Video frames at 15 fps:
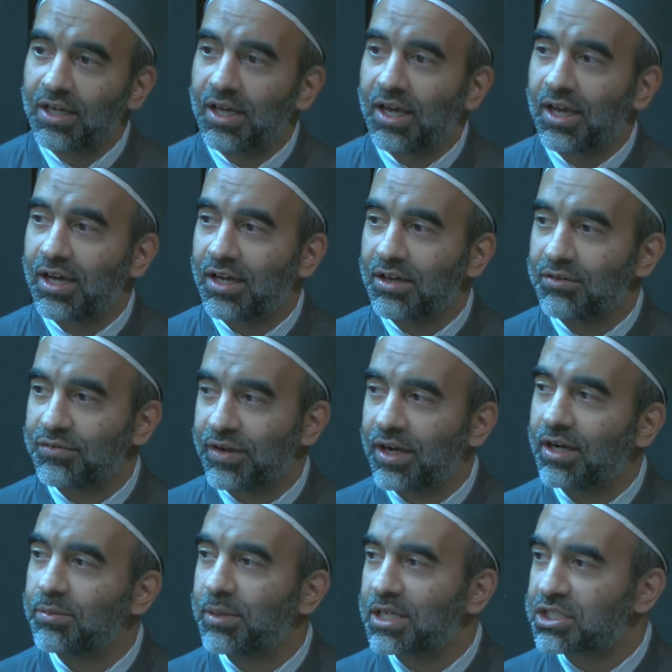uh,
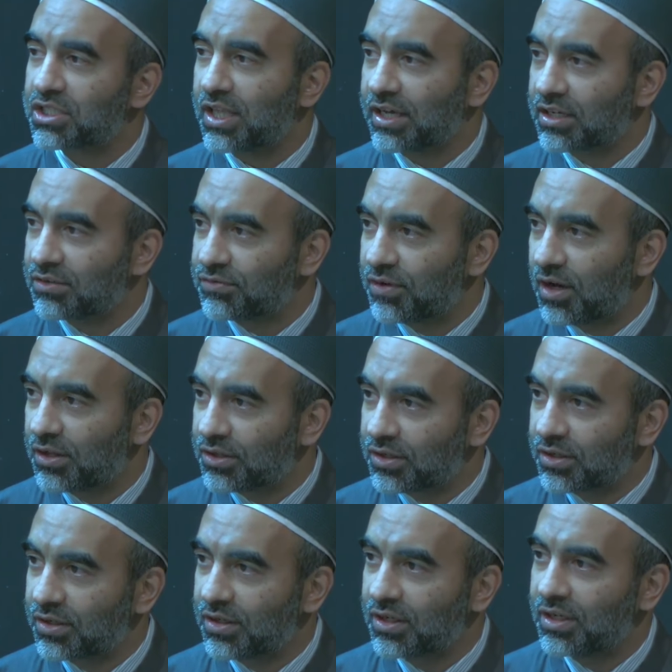very much like a
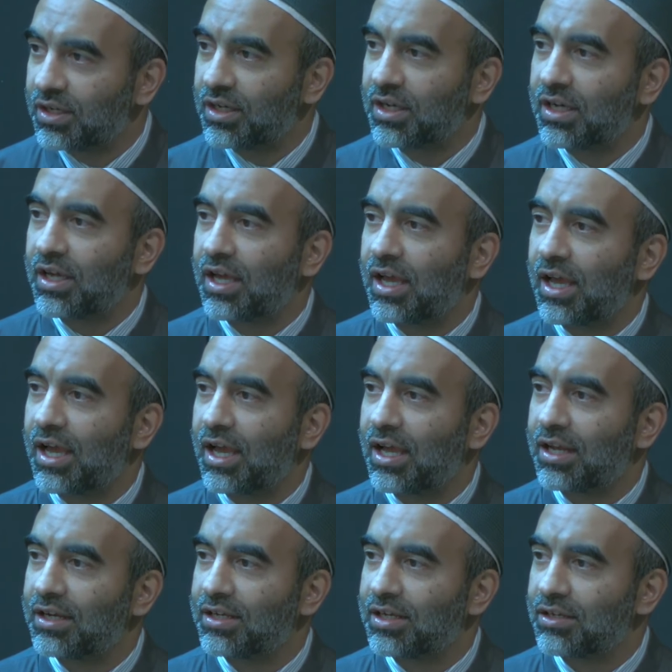father.
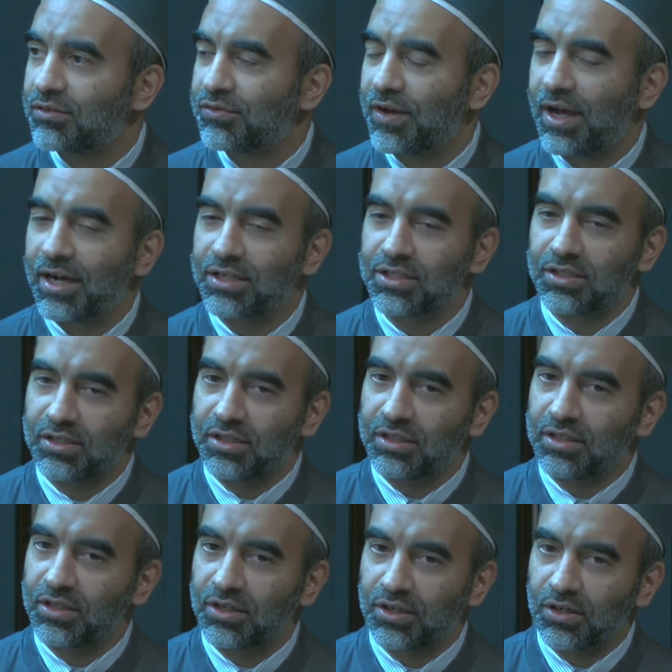And in fact, in
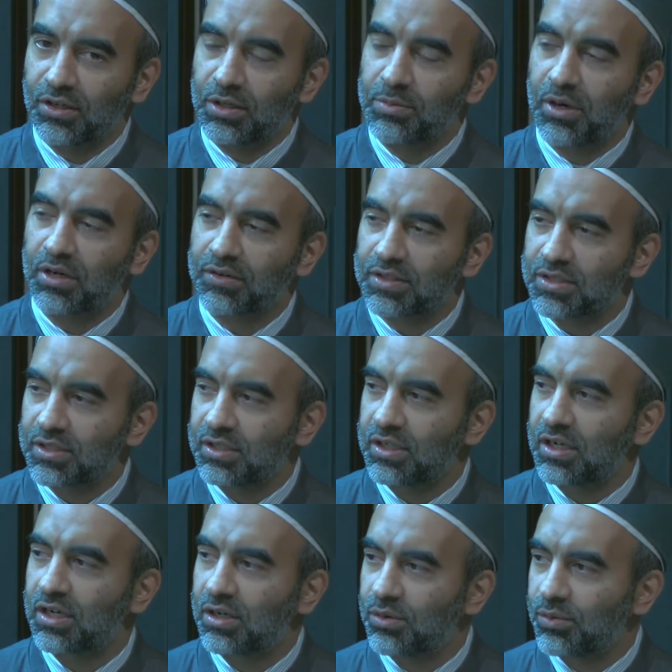the early part of the
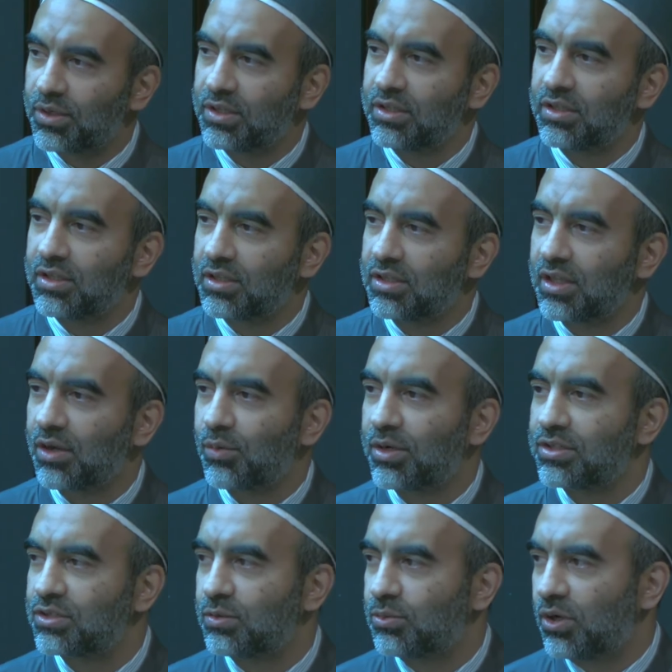Sira, when they
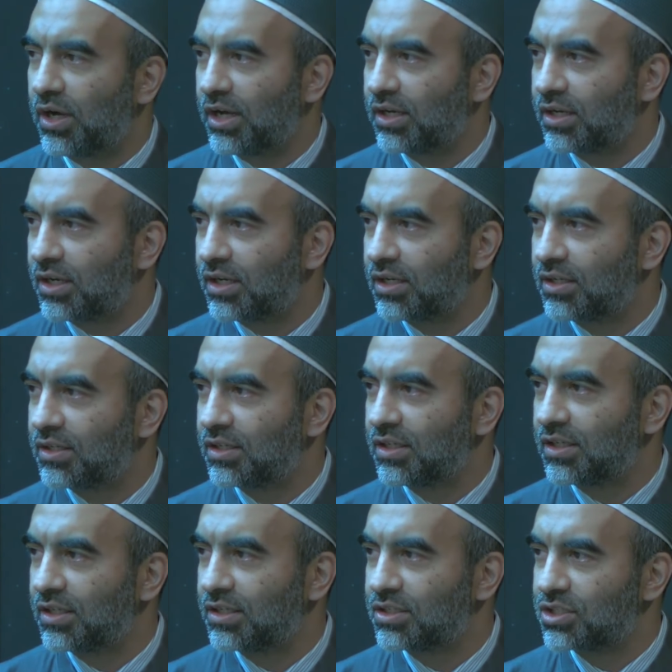went to Buhaira
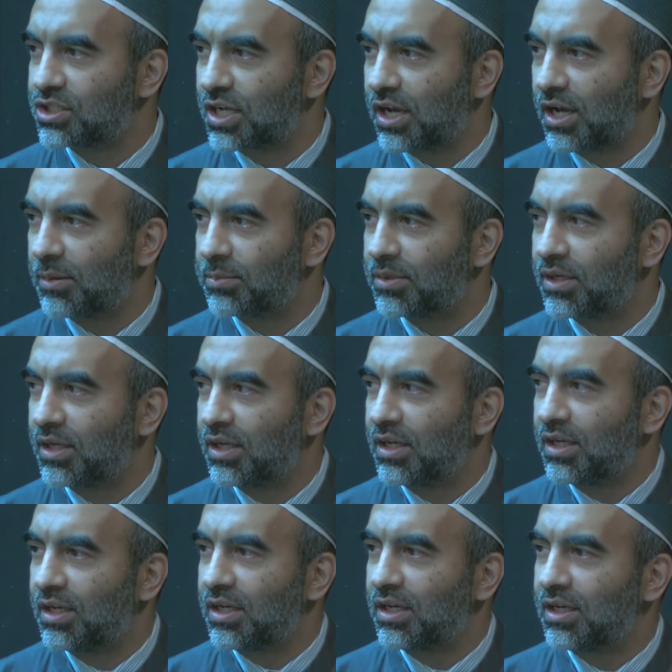in Sham,
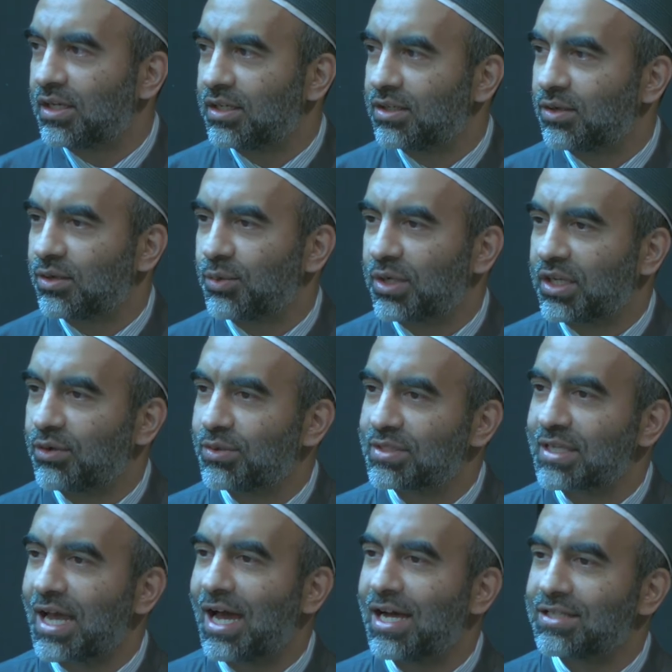he, when he
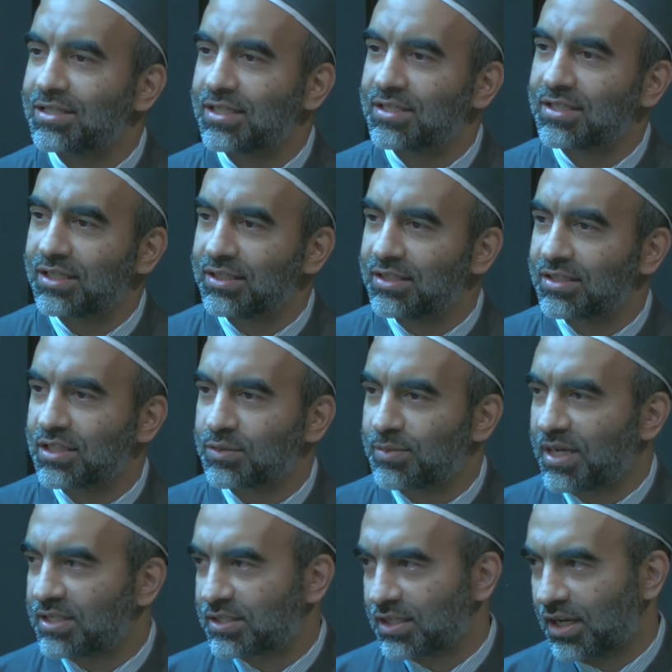was asked, he said, This is
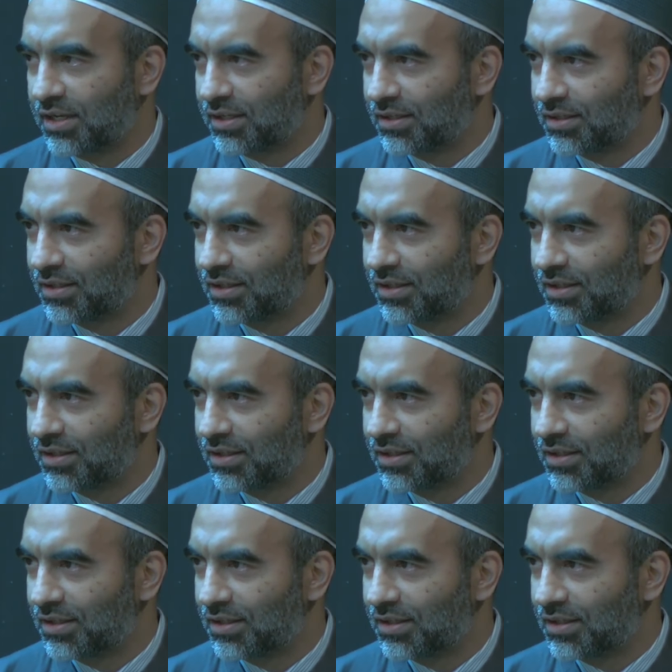my son.